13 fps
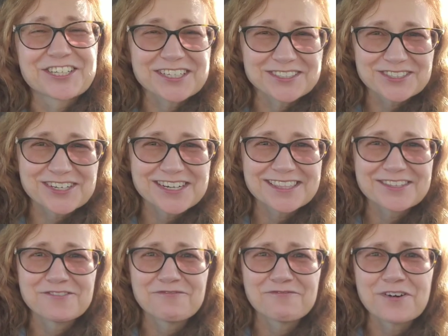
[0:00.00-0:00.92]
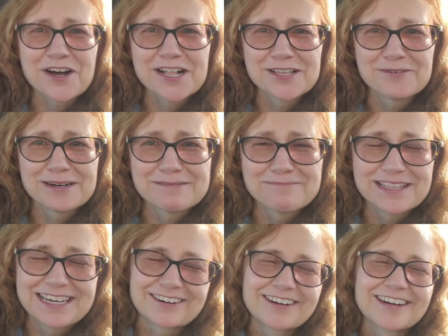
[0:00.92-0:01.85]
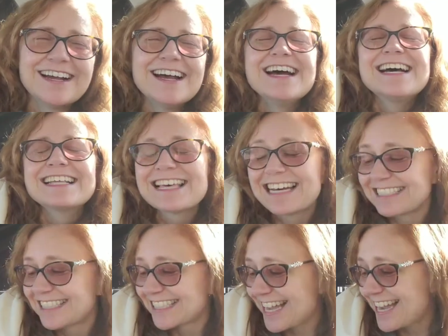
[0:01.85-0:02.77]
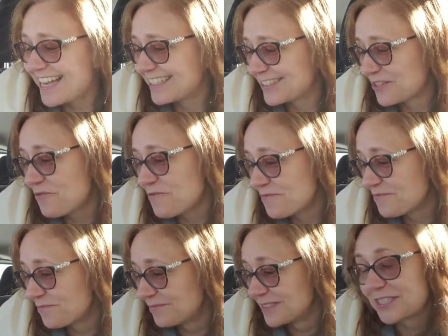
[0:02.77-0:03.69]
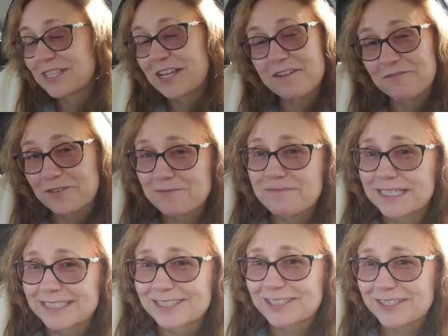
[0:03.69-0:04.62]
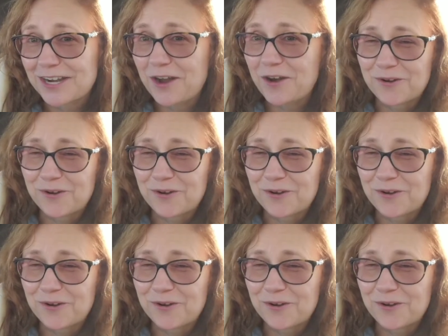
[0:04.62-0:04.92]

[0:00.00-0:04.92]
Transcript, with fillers: just got the follow up letter that says several months ago